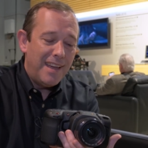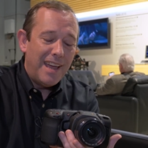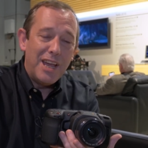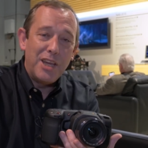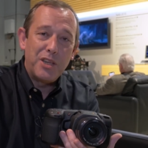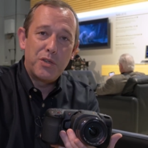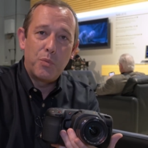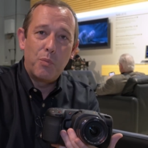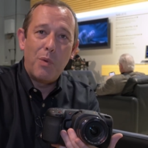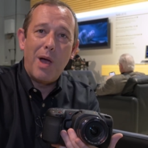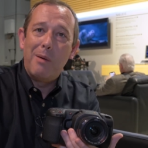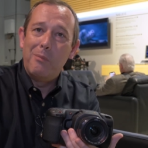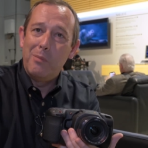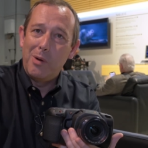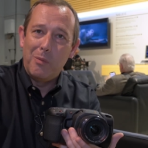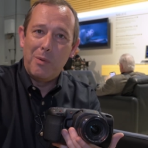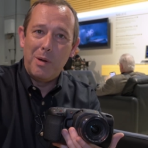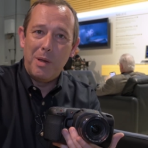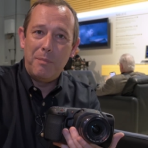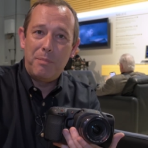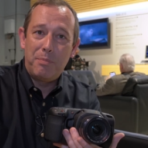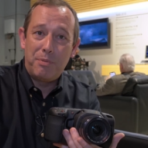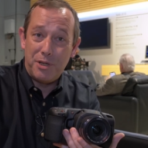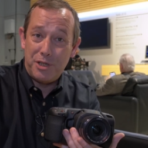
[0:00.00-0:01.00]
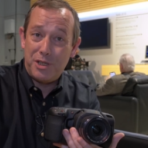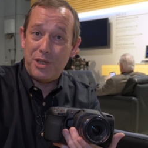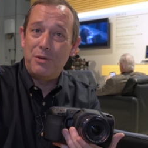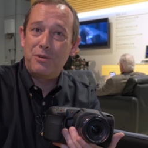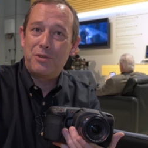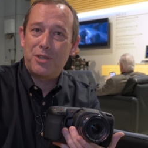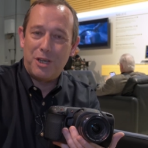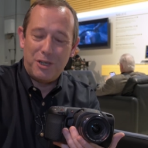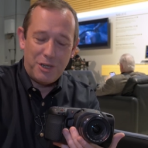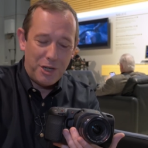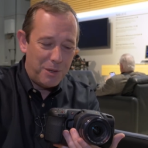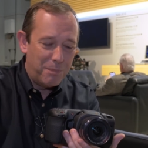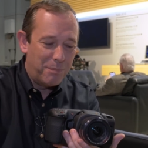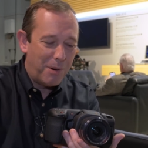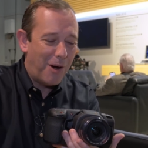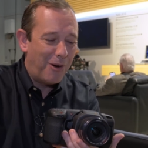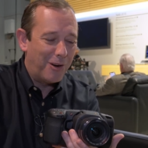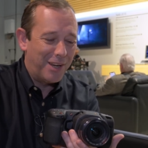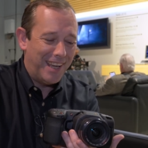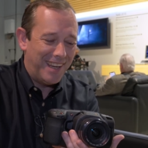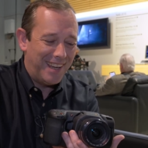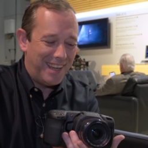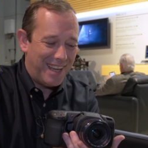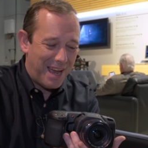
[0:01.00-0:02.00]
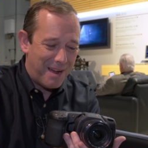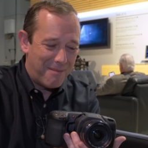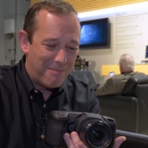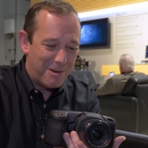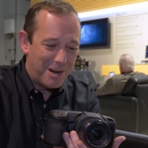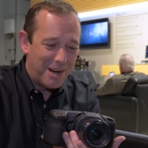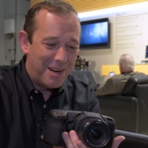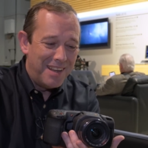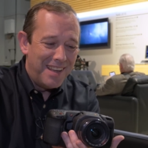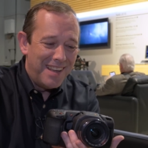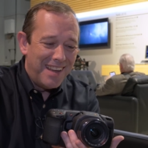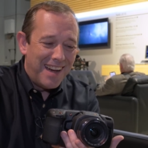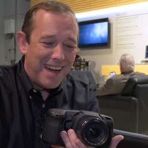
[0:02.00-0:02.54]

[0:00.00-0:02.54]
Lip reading: is when will we produce a new pocket camera?